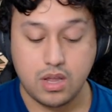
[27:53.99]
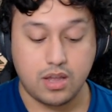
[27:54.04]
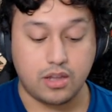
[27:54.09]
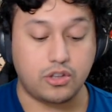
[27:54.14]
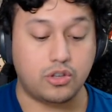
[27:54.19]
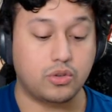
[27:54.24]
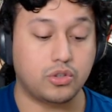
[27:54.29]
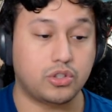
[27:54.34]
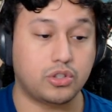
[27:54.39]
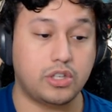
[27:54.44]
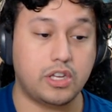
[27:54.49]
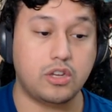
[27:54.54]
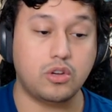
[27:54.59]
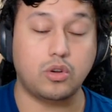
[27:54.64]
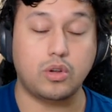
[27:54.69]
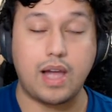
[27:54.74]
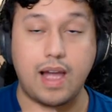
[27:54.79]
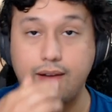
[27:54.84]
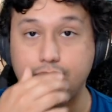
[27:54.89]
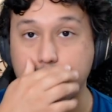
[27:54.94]
Usually
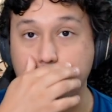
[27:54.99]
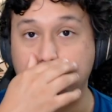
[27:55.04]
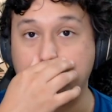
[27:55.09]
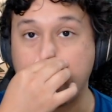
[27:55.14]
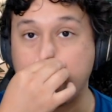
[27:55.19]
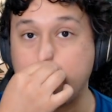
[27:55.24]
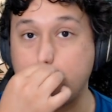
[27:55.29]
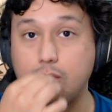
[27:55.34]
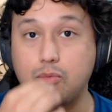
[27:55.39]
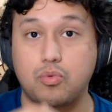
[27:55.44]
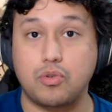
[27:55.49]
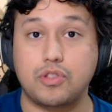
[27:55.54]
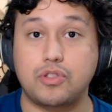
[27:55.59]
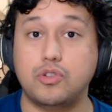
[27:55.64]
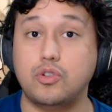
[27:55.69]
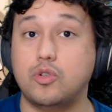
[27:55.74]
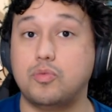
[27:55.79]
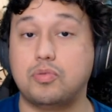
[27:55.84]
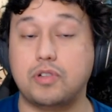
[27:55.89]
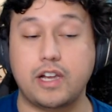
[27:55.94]
you'll have to party up with
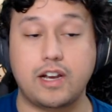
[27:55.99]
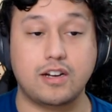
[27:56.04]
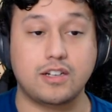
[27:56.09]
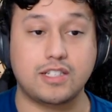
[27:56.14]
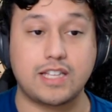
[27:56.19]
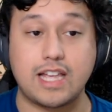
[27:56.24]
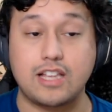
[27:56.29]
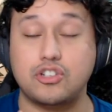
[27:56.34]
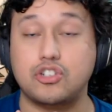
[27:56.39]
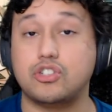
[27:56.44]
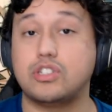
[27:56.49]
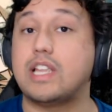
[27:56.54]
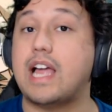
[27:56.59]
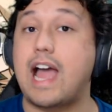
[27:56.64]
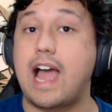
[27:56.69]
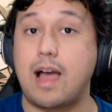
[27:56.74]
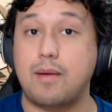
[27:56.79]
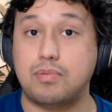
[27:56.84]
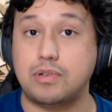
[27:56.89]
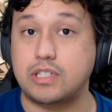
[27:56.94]
new players that just
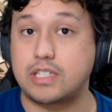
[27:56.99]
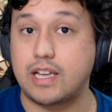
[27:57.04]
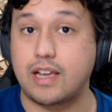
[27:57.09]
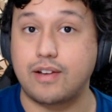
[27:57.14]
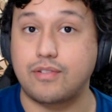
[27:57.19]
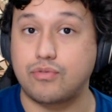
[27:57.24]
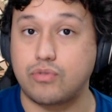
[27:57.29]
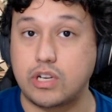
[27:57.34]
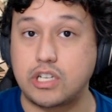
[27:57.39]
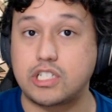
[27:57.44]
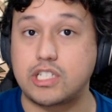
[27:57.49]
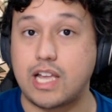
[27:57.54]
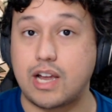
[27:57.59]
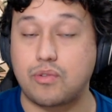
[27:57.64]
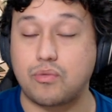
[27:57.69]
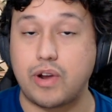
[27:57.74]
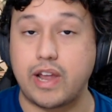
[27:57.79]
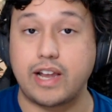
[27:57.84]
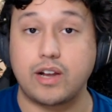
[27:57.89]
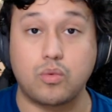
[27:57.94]
happen to have reached that
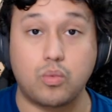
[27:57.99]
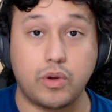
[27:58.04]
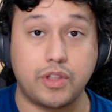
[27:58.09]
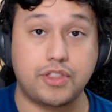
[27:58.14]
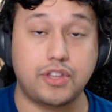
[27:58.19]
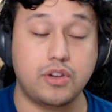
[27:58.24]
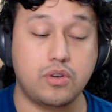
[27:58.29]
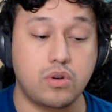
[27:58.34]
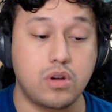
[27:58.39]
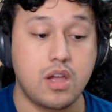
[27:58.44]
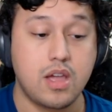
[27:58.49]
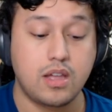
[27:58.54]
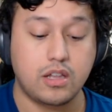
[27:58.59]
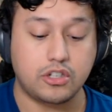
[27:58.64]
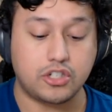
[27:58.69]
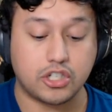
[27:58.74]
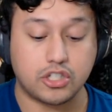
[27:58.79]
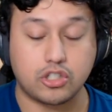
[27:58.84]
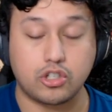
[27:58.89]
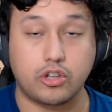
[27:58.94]
rank with you,
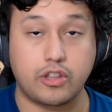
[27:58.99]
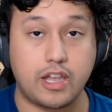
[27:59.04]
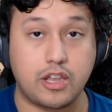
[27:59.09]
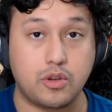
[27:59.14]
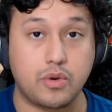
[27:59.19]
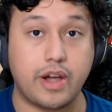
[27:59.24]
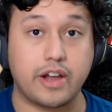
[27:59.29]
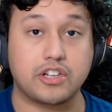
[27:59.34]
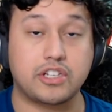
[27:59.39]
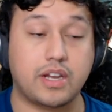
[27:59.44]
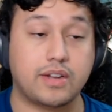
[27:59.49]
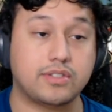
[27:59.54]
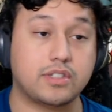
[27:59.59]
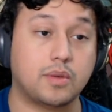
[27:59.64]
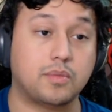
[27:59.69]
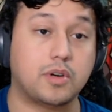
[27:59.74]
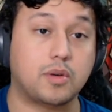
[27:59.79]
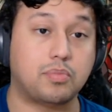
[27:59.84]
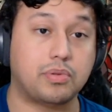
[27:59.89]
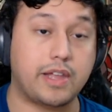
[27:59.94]
just so that you actually have
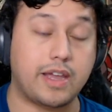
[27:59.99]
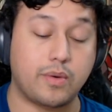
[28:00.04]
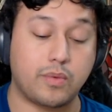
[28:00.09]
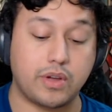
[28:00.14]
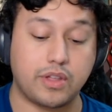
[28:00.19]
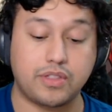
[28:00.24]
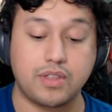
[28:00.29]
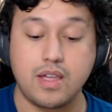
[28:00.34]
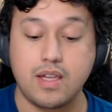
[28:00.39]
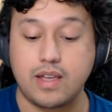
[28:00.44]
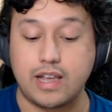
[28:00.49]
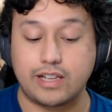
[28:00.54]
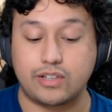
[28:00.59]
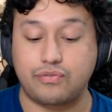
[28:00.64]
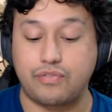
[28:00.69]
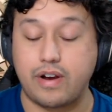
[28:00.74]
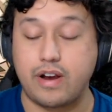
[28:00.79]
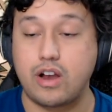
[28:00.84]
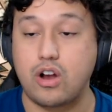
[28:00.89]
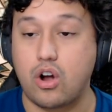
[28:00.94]
someone to play with. It's
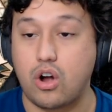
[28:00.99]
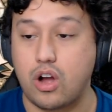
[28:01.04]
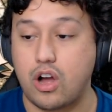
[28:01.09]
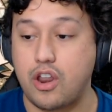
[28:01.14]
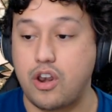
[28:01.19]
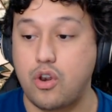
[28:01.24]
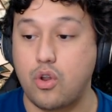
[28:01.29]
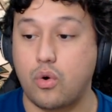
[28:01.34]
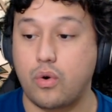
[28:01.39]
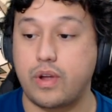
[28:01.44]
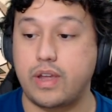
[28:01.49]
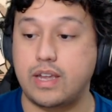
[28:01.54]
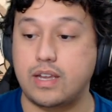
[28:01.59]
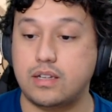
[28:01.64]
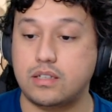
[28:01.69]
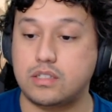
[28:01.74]
very annoying